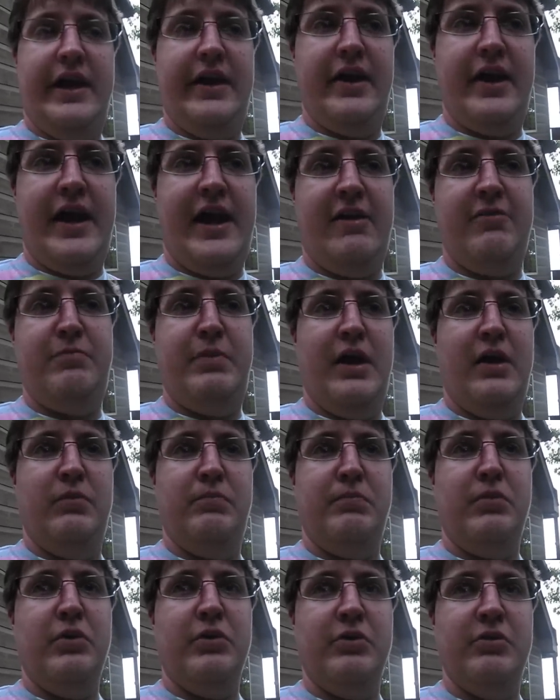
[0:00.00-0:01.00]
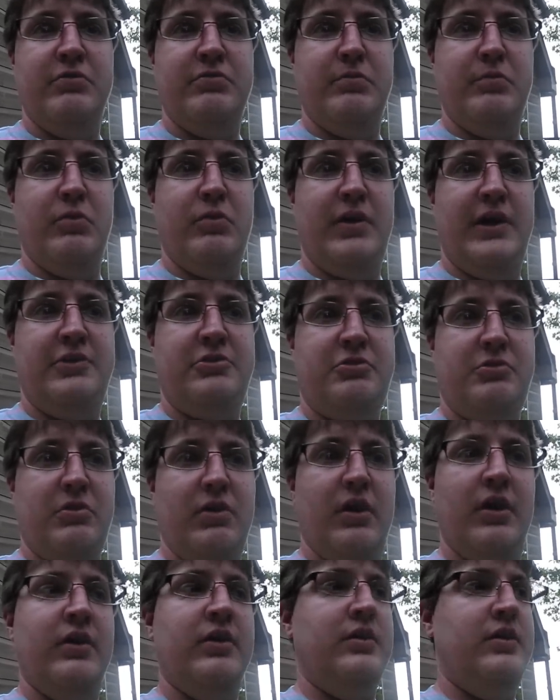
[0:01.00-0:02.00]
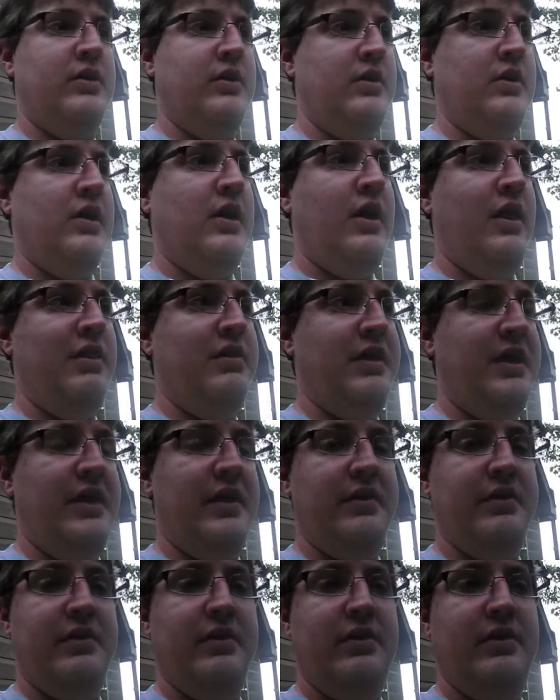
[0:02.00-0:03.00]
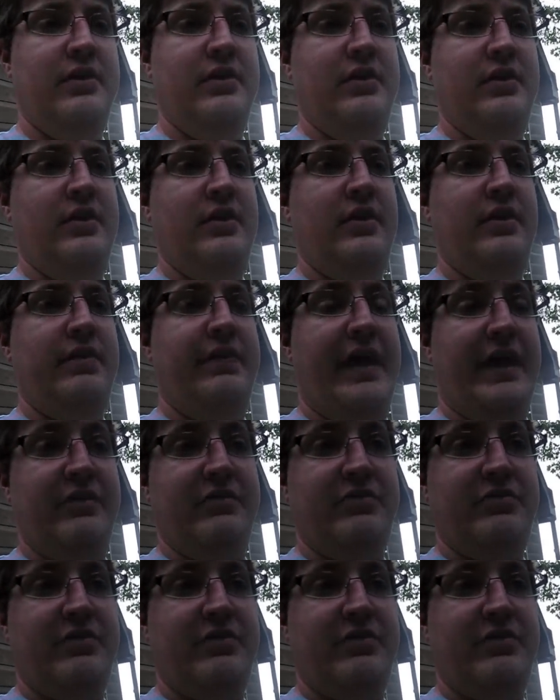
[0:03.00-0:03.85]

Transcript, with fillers: had a half-pound burger from a restaurant. Then, that